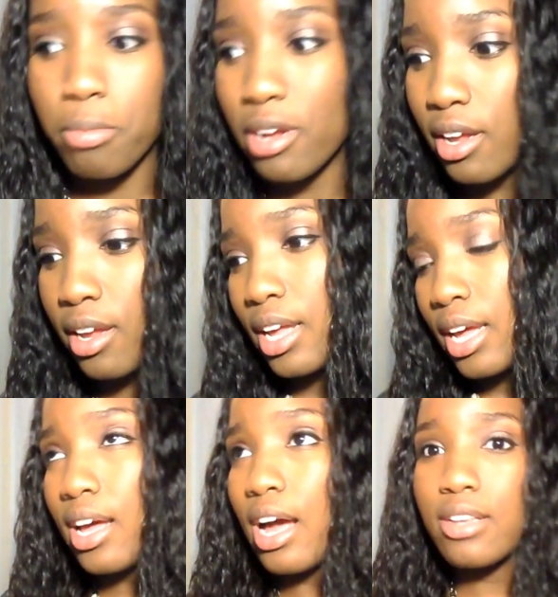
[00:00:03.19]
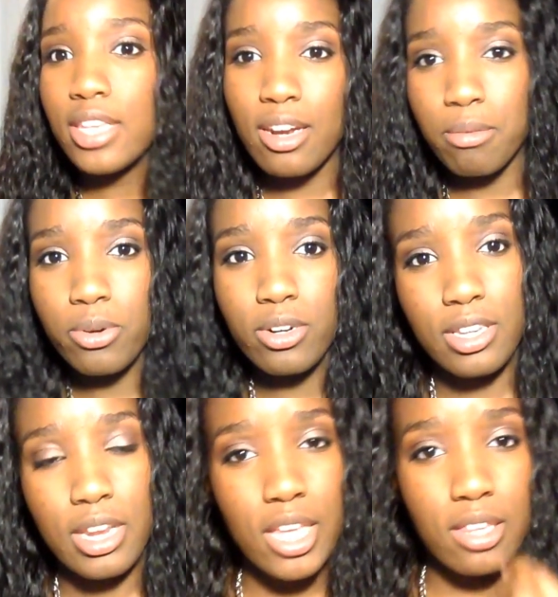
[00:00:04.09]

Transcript: but I was kind of bored today,